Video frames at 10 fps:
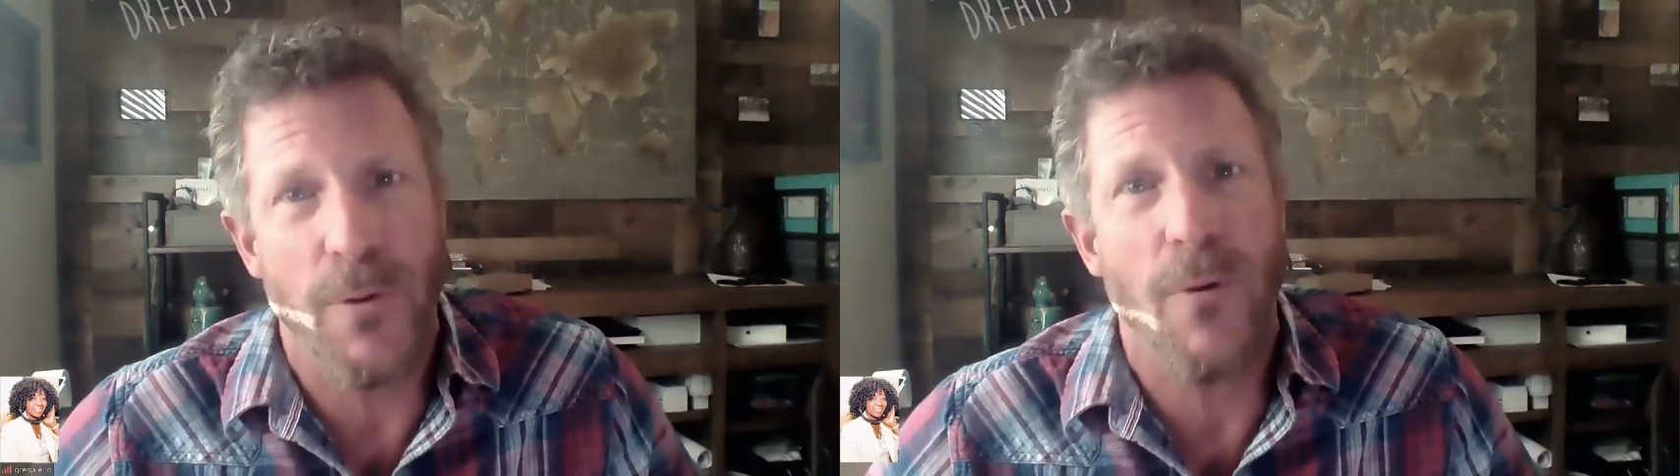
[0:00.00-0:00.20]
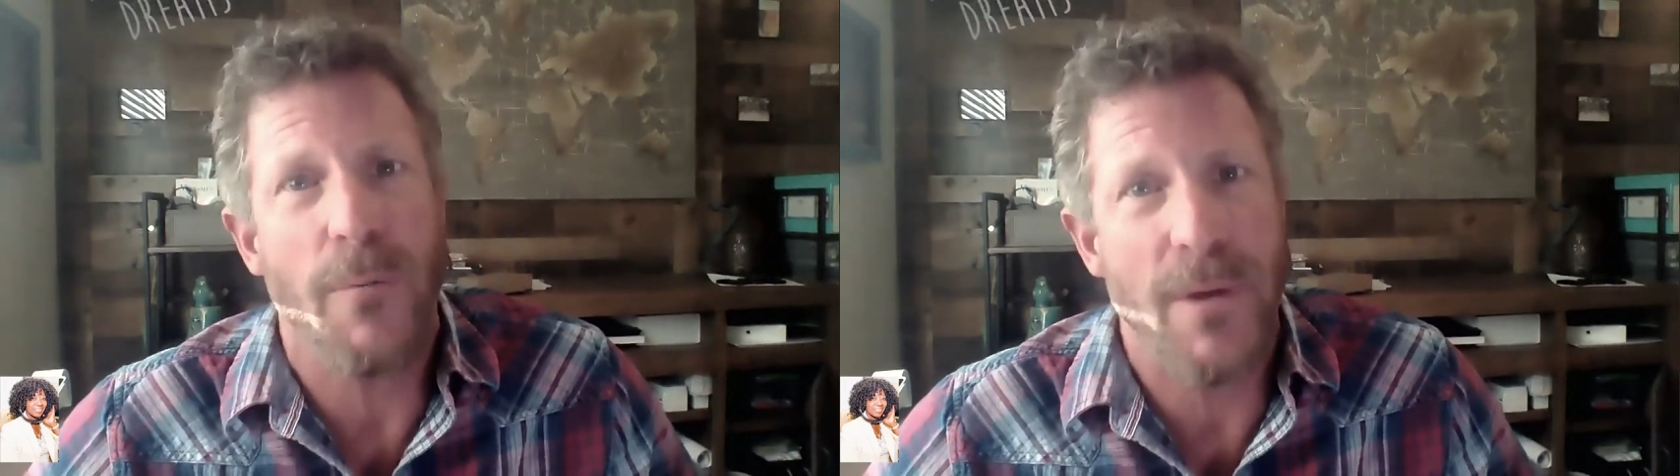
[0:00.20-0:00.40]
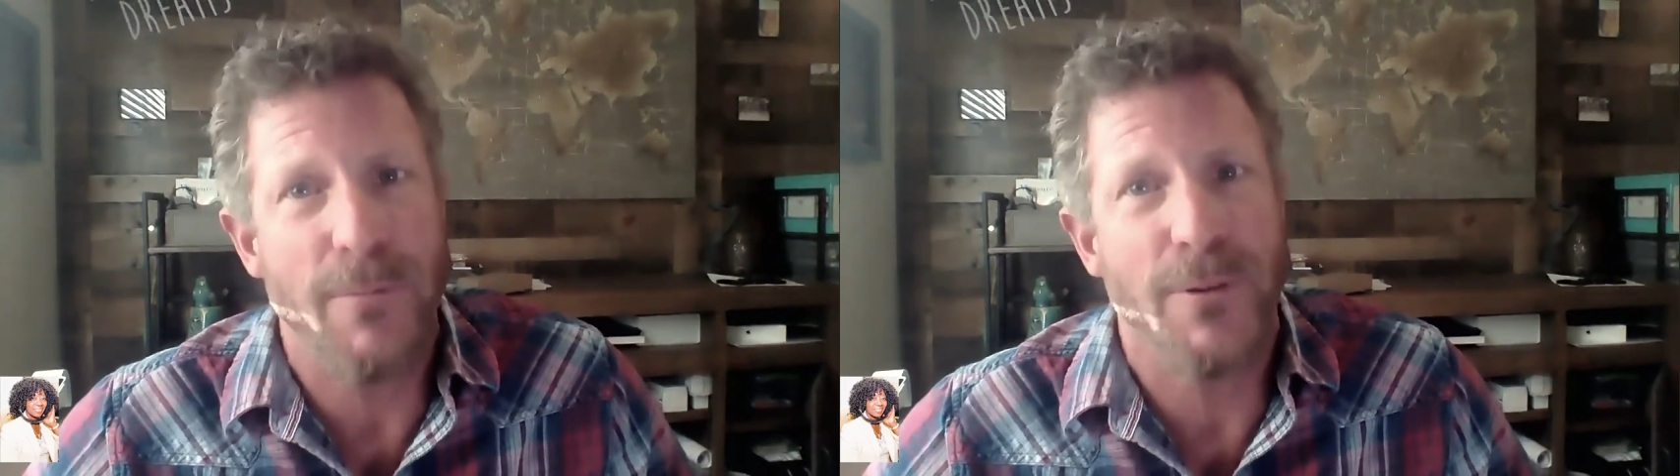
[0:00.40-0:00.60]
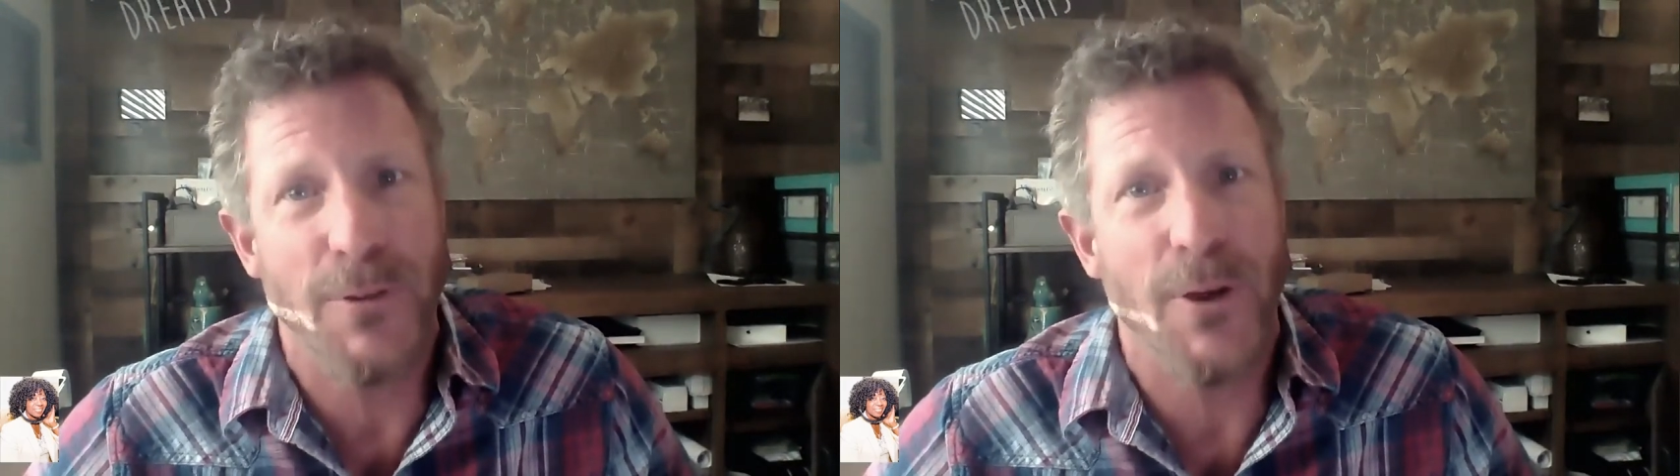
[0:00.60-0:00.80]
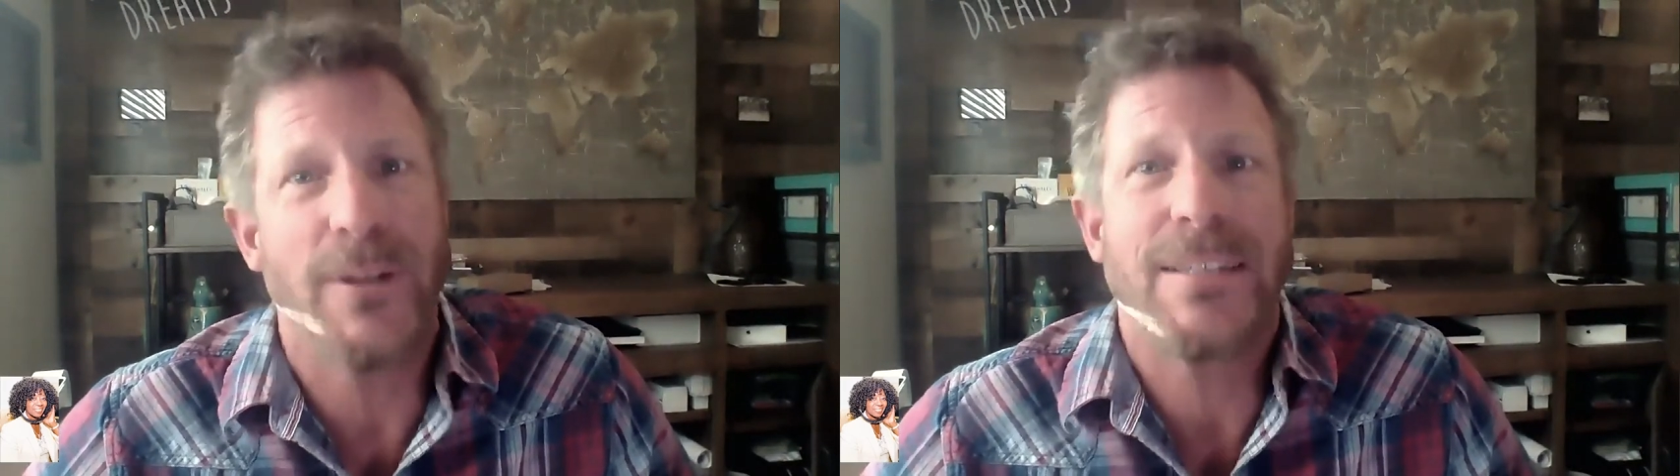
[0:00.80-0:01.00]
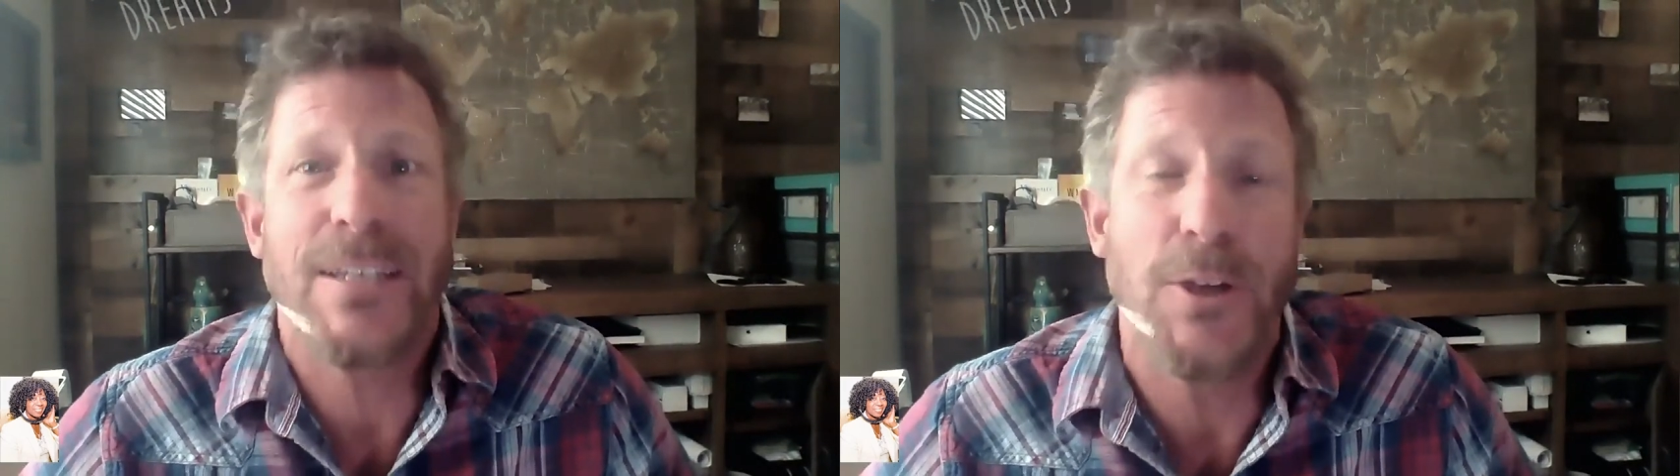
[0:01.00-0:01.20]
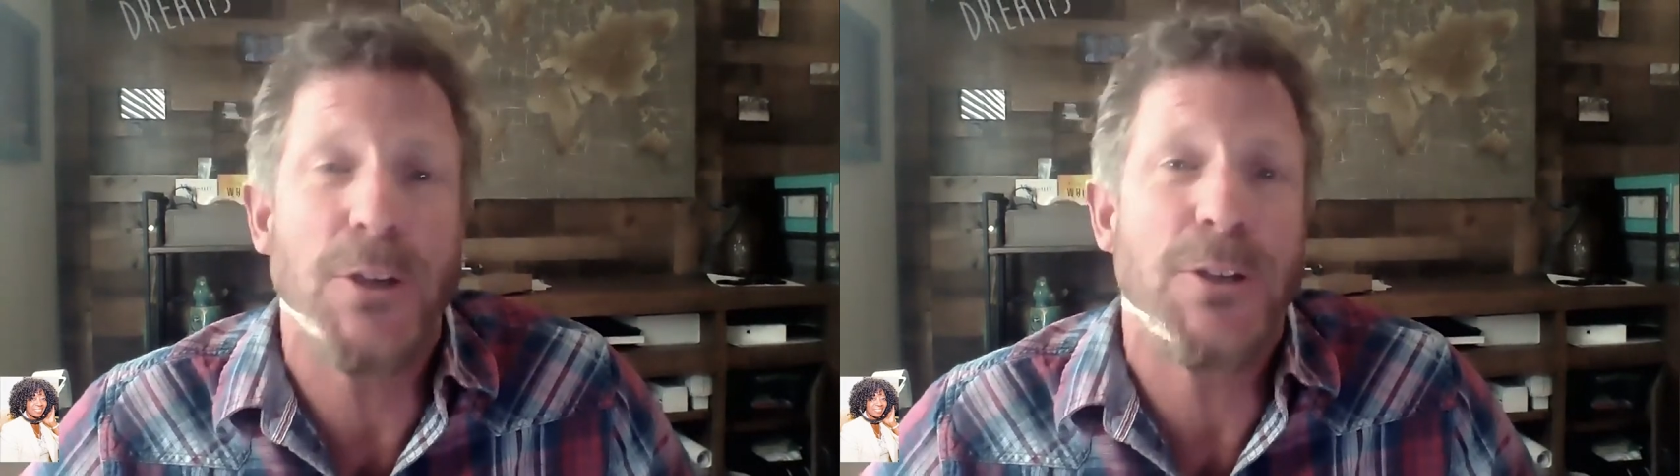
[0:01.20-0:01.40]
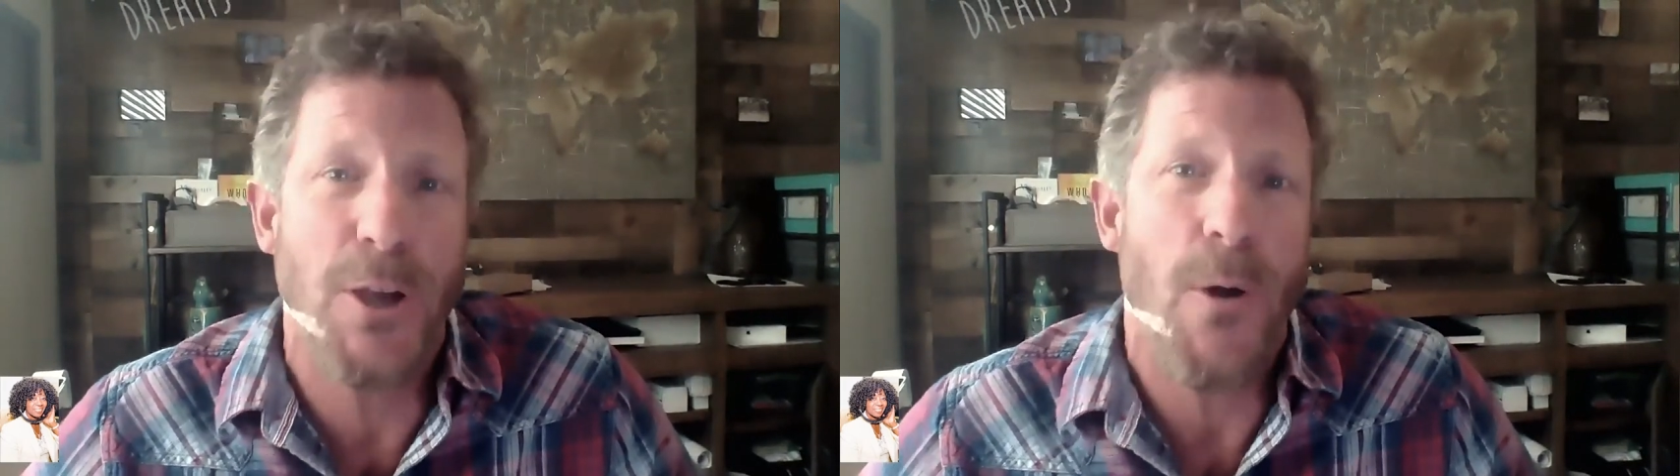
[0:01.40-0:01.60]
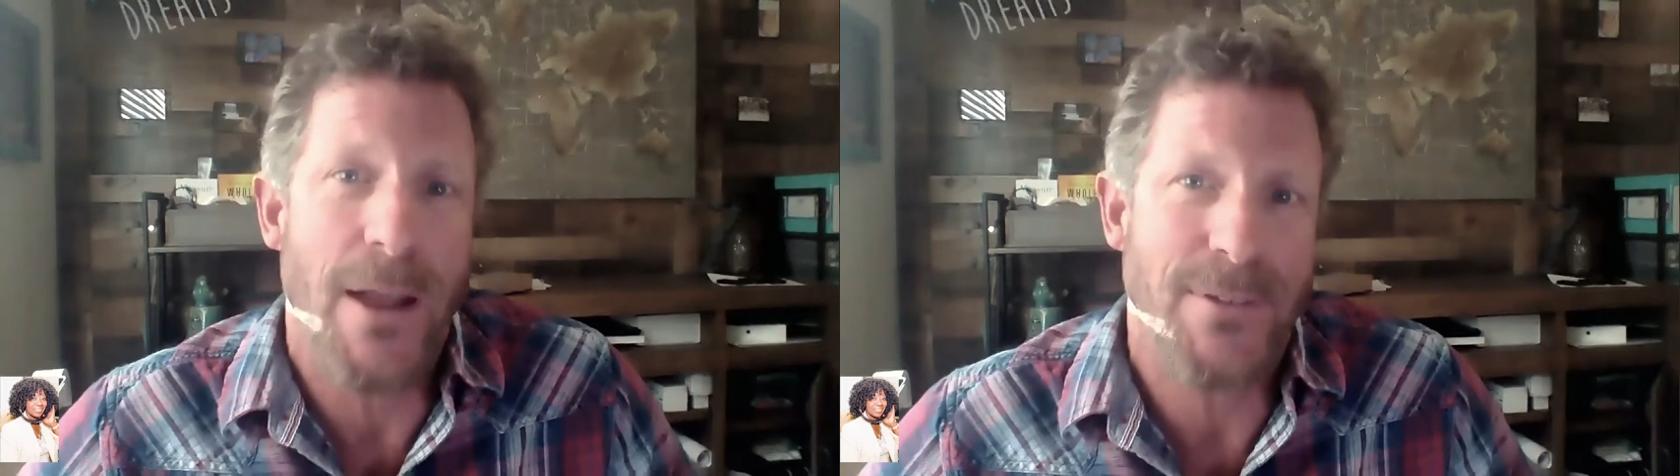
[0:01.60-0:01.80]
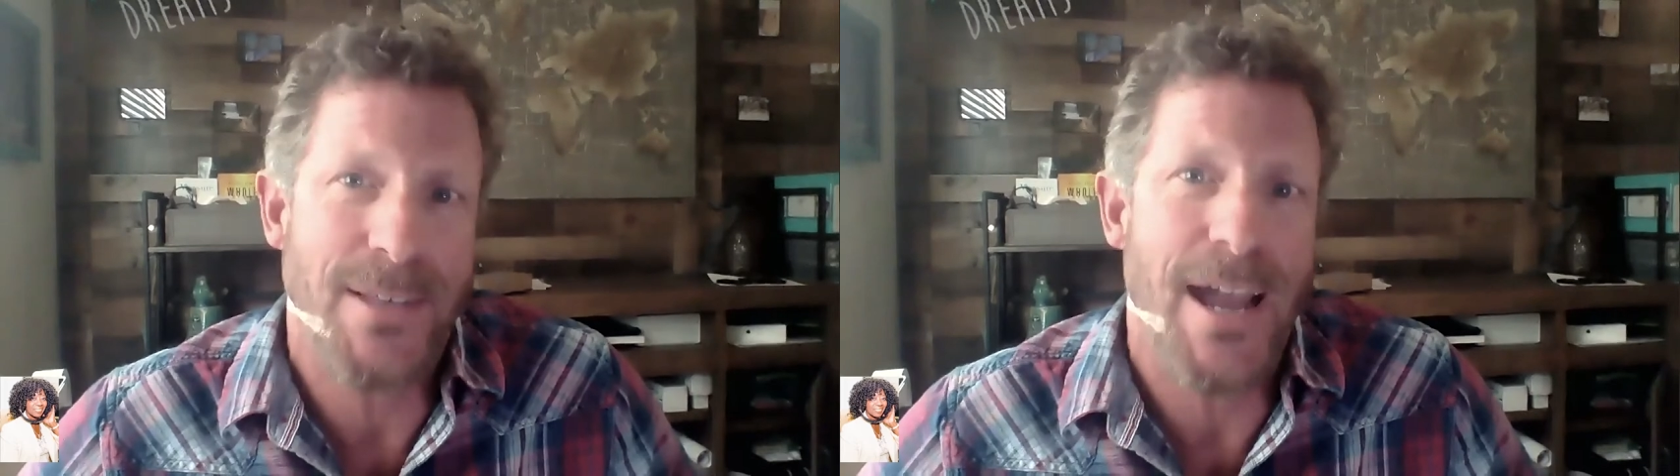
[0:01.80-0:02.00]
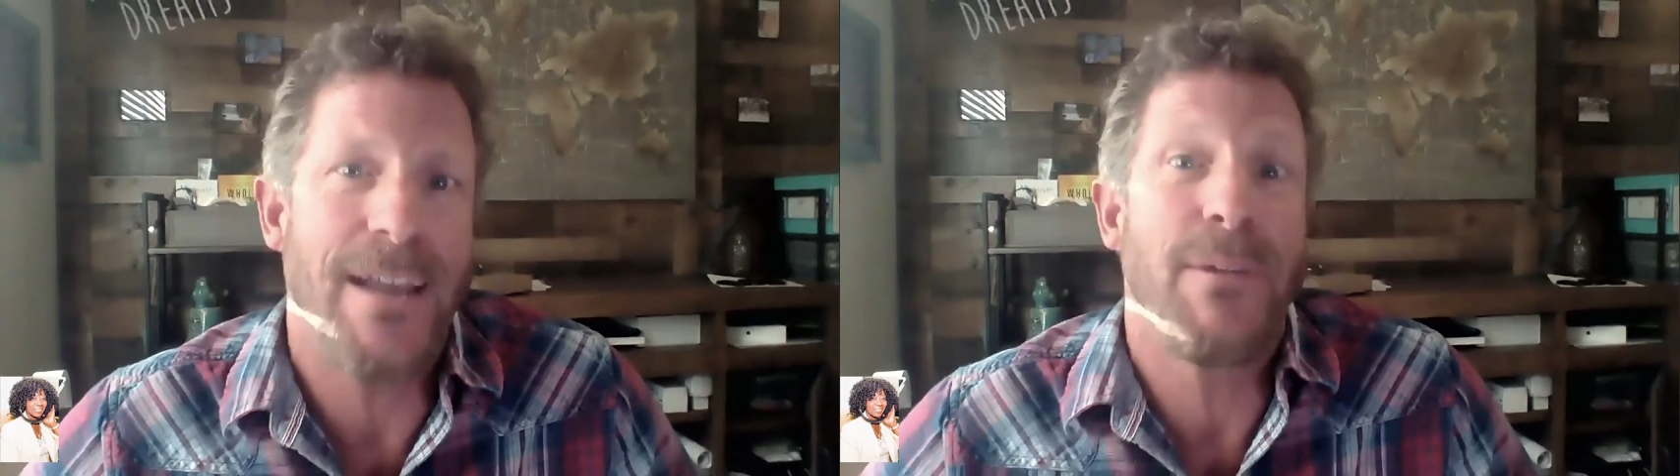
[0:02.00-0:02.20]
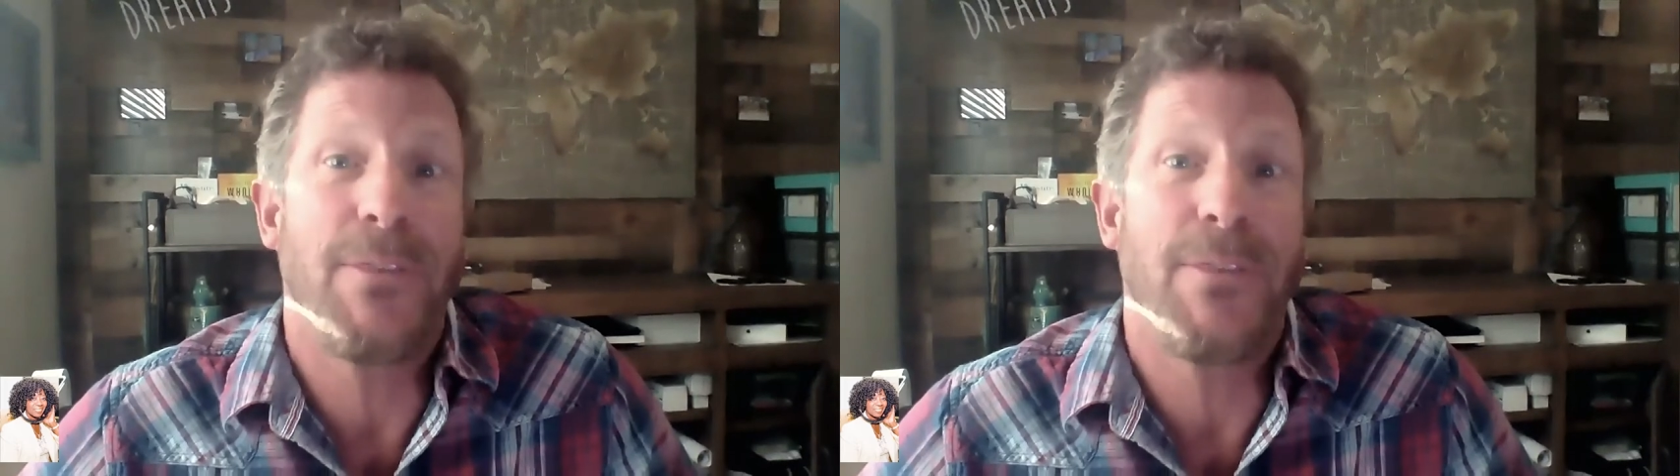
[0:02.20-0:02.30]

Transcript: We want people to know it's good to go outside,